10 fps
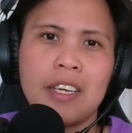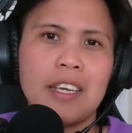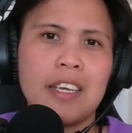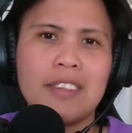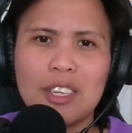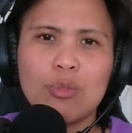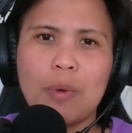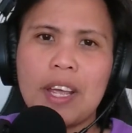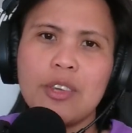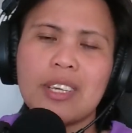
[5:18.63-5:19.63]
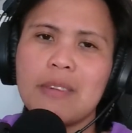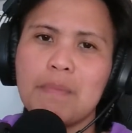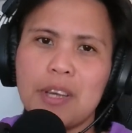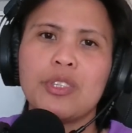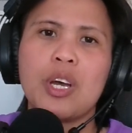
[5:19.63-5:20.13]
in this way you can
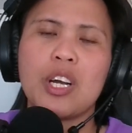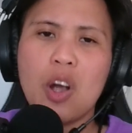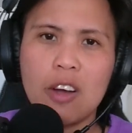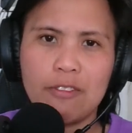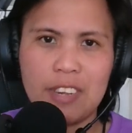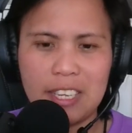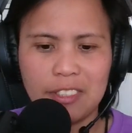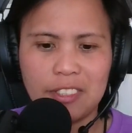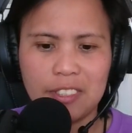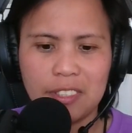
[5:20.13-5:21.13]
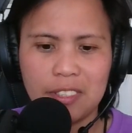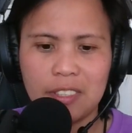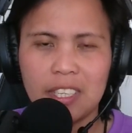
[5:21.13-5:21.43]
build confidence.